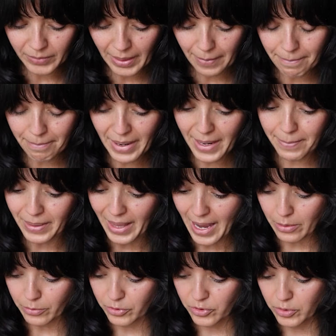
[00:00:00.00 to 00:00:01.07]

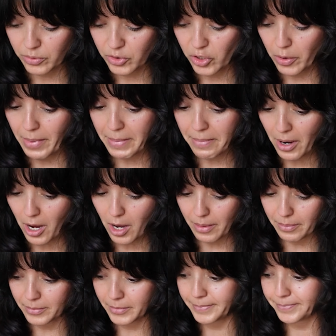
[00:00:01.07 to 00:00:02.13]
blouse. So my mom